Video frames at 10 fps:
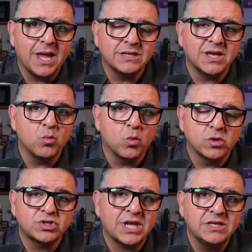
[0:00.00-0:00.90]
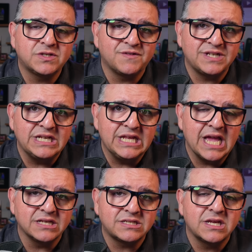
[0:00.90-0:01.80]
has a worse case of
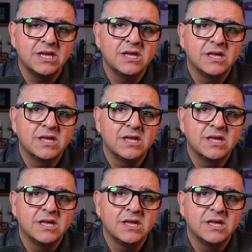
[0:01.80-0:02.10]
TDS